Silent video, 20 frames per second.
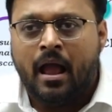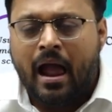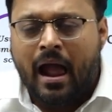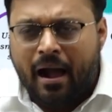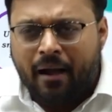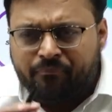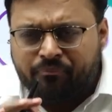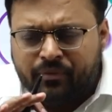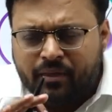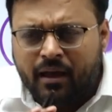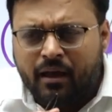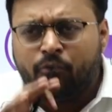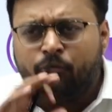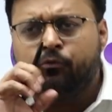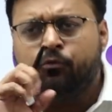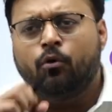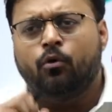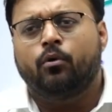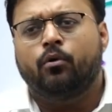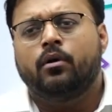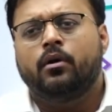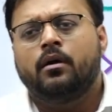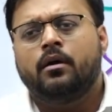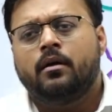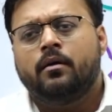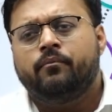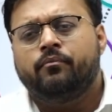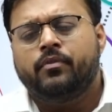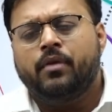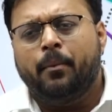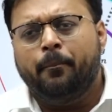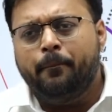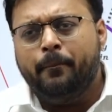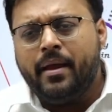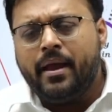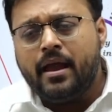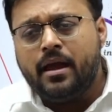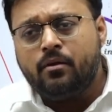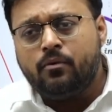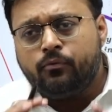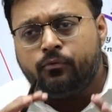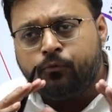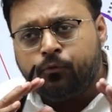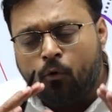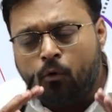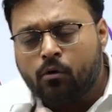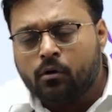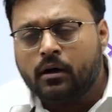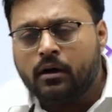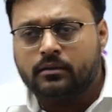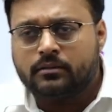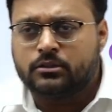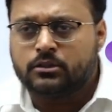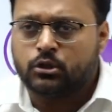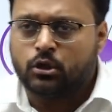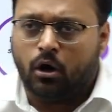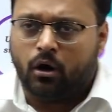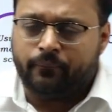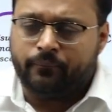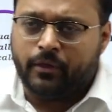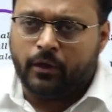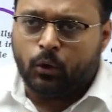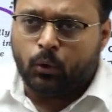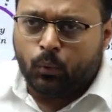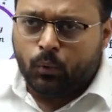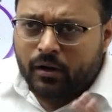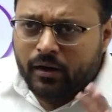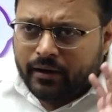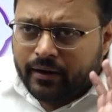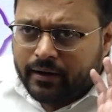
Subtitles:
And therefore, the main focus of the rural